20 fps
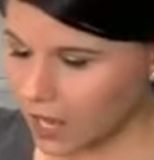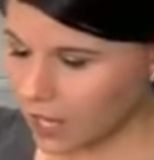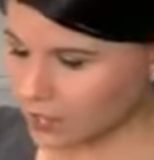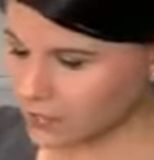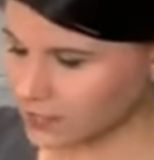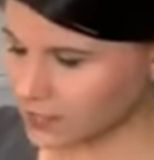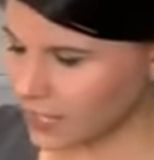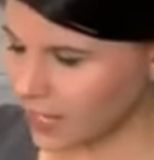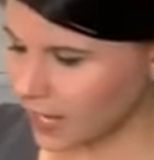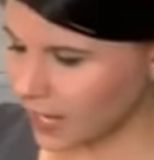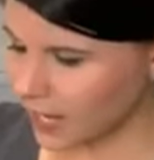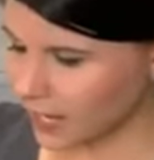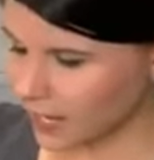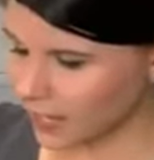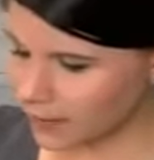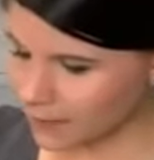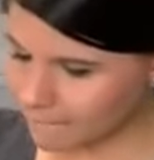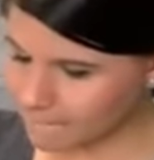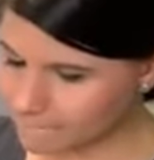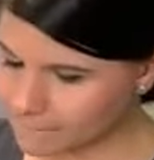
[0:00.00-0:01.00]
I'll take
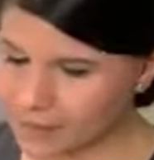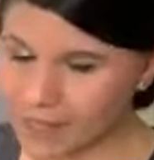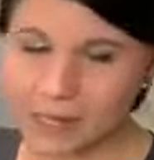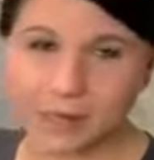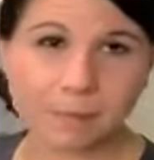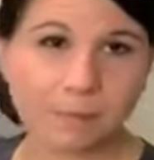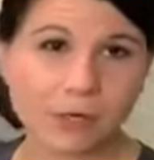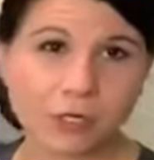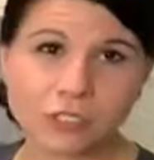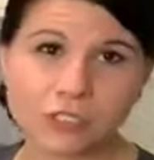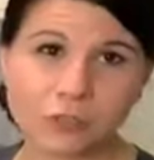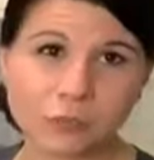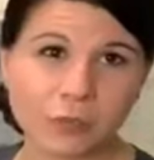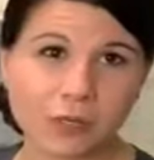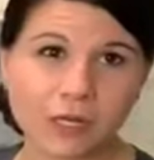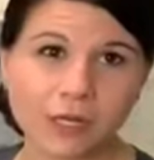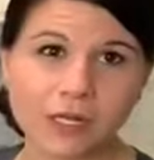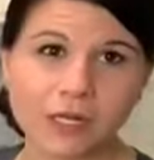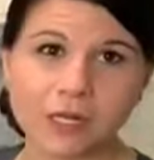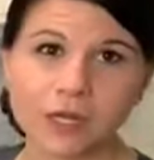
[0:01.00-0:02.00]
like
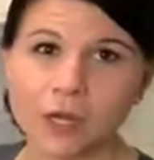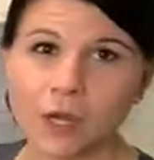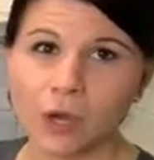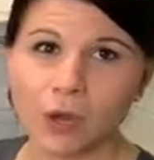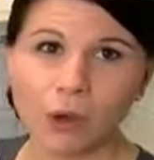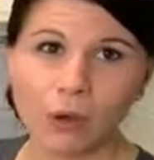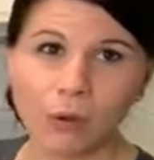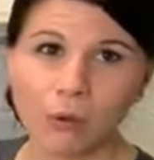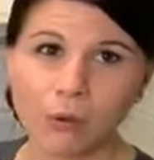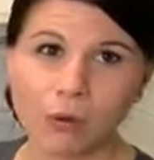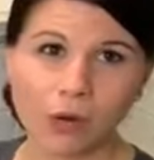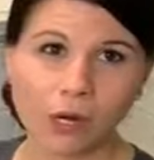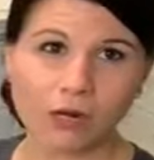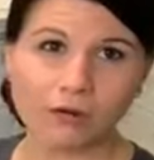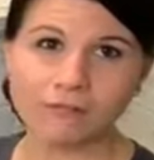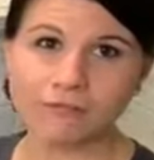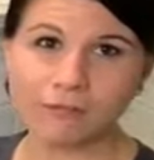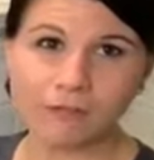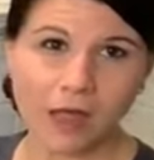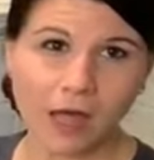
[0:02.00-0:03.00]
Birchwood
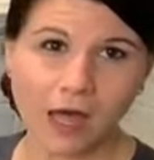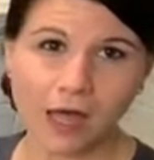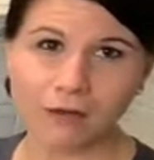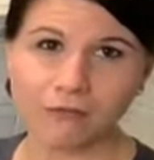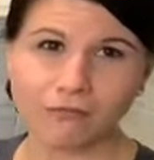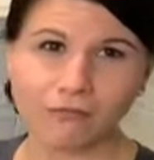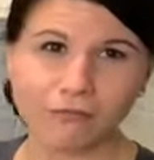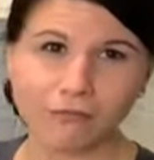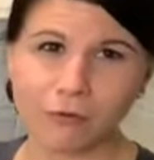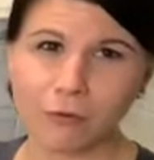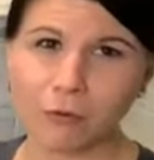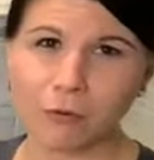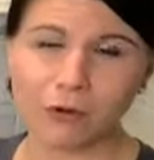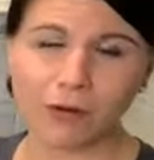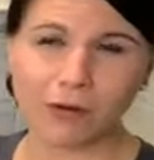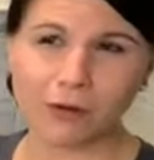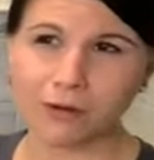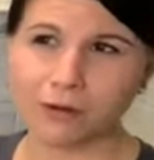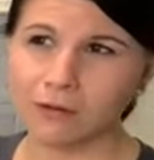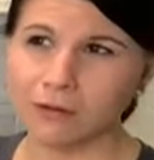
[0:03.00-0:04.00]
or Fluff
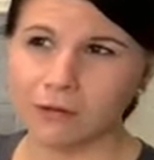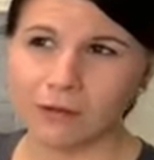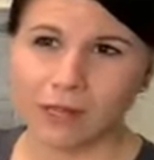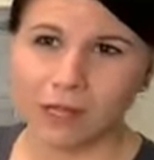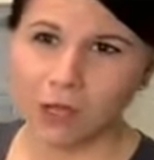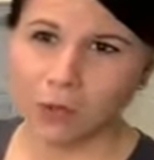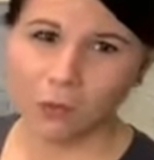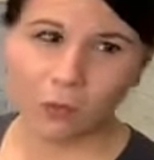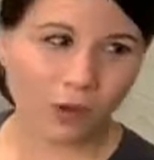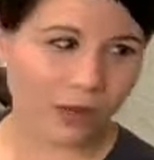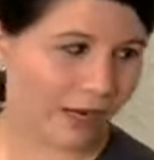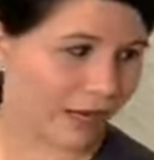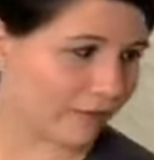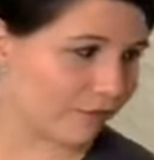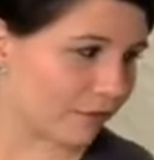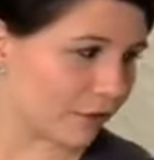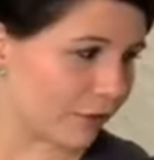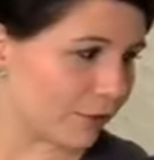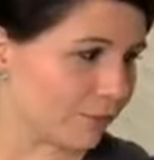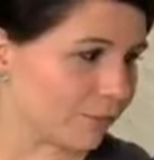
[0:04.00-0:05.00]
or
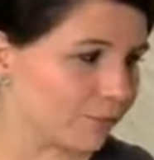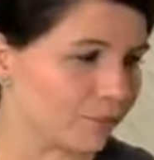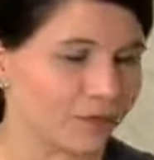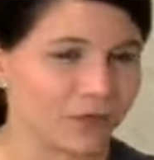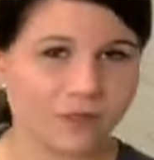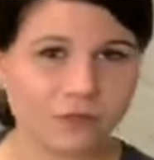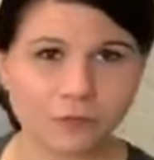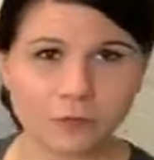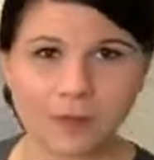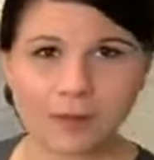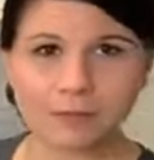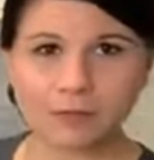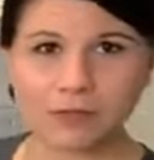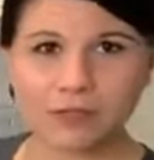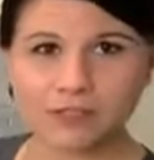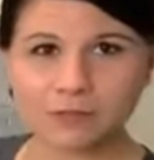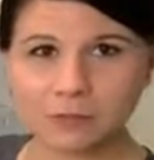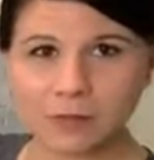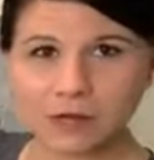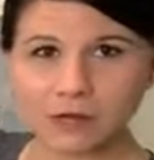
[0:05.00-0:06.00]
whatever, because remember
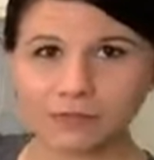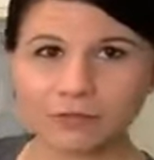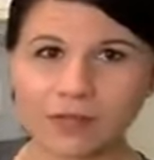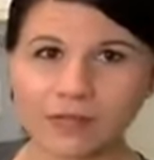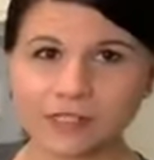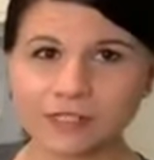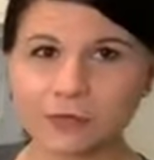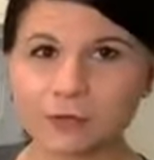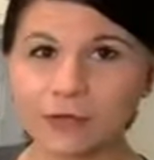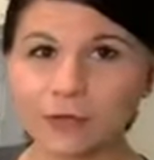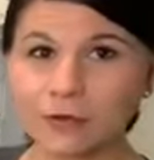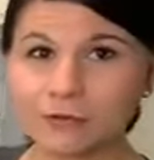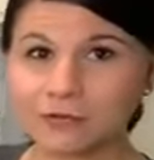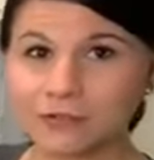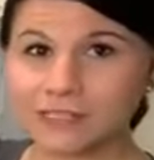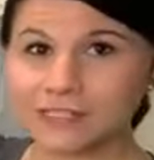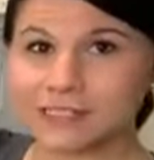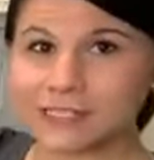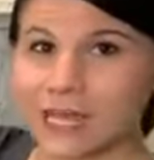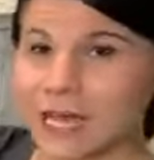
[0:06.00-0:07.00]
this butterfly is going
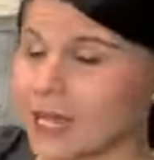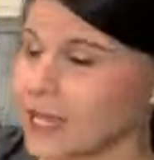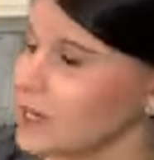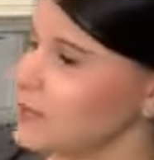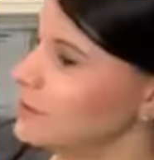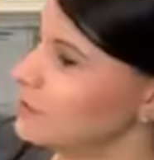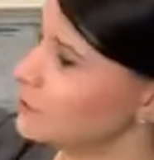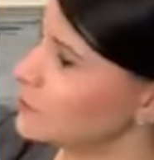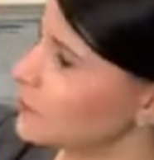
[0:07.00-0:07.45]
over the side